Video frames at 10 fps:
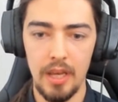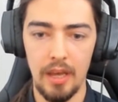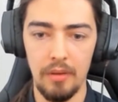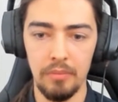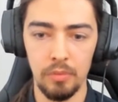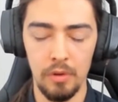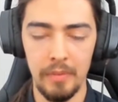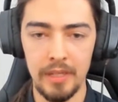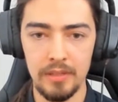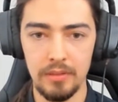But what
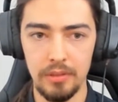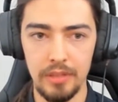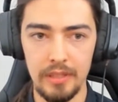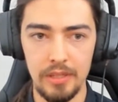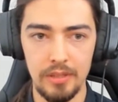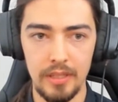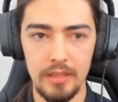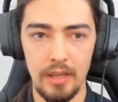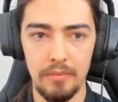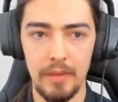made us good
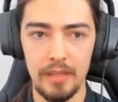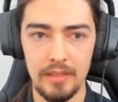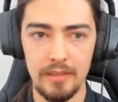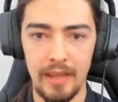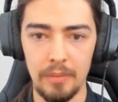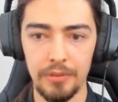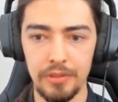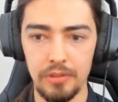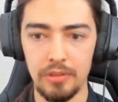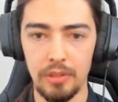initially and made us able
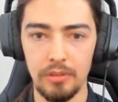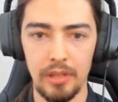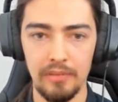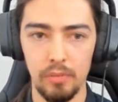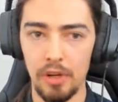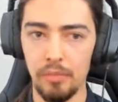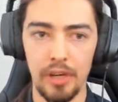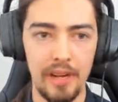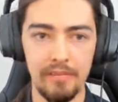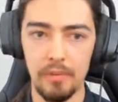to just go kind of
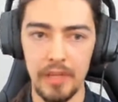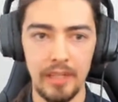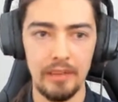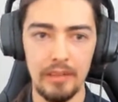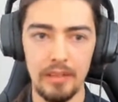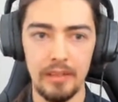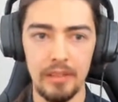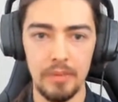1-1 every week in the